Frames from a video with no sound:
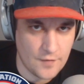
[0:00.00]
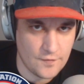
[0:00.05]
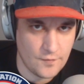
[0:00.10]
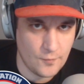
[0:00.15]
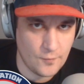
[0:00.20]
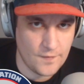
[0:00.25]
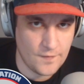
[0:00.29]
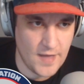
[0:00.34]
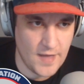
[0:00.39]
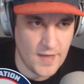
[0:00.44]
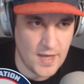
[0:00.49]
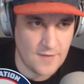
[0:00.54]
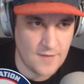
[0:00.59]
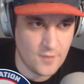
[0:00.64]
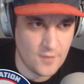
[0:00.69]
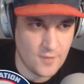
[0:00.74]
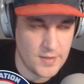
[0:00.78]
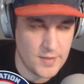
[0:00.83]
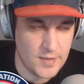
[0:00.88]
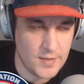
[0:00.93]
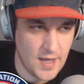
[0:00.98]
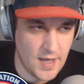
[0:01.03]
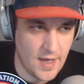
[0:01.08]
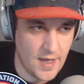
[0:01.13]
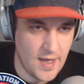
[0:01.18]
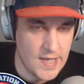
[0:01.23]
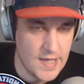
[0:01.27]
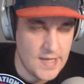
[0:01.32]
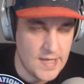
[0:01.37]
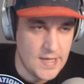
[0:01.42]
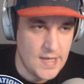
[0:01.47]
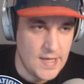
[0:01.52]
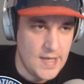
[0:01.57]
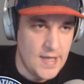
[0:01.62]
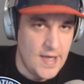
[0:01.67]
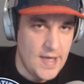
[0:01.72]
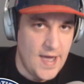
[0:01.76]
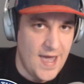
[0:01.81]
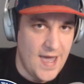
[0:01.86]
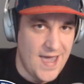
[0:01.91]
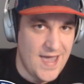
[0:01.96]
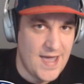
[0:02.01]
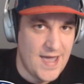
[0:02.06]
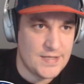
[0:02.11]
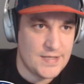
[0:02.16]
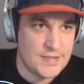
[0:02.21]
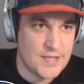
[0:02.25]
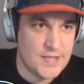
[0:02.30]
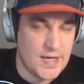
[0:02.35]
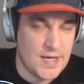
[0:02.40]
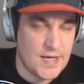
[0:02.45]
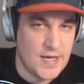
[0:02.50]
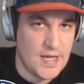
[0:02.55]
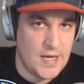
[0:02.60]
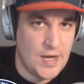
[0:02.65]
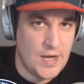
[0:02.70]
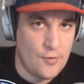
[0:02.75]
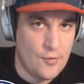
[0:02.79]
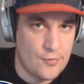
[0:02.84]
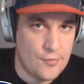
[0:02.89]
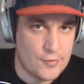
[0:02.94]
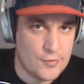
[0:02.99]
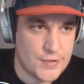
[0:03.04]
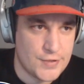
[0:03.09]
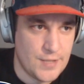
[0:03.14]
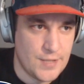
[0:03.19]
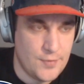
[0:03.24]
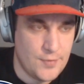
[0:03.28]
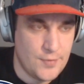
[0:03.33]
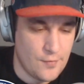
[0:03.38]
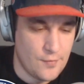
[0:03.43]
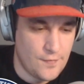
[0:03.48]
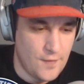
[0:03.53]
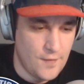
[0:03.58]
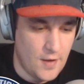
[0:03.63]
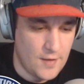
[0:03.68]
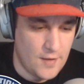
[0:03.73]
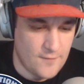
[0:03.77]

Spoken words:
with the NFLPA and ownership. Your thoughts,